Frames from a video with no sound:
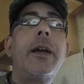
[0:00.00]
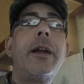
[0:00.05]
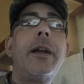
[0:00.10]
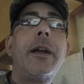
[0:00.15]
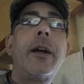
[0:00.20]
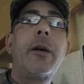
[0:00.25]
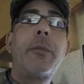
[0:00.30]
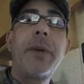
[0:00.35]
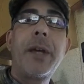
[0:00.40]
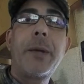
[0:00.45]
and
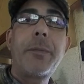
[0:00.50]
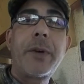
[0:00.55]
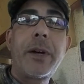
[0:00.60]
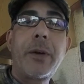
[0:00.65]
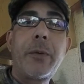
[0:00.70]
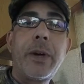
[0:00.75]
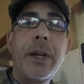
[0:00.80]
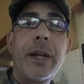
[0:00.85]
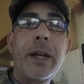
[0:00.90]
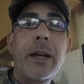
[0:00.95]
then I'll make
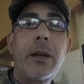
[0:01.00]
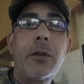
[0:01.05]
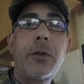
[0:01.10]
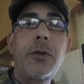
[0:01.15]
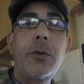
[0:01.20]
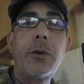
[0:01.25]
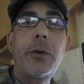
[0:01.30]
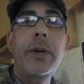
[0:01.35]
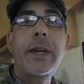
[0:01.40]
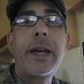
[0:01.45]
my way
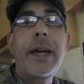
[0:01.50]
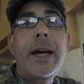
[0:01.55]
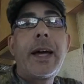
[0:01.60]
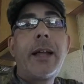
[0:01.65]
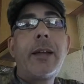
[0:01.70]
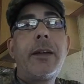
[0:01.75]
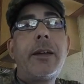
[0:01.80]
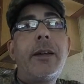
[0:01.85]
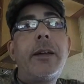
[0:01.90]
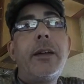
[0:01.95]
out to
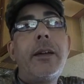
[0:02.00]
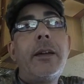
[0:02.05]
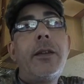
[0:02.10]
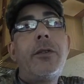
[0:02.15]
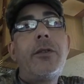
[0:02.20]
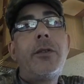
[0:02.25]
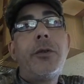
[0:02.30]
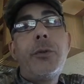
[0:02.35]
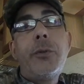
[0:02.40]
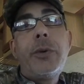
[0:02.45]
Ocala
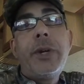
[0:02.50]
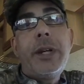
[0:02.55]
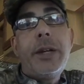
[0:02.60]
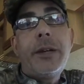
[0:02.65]
in 2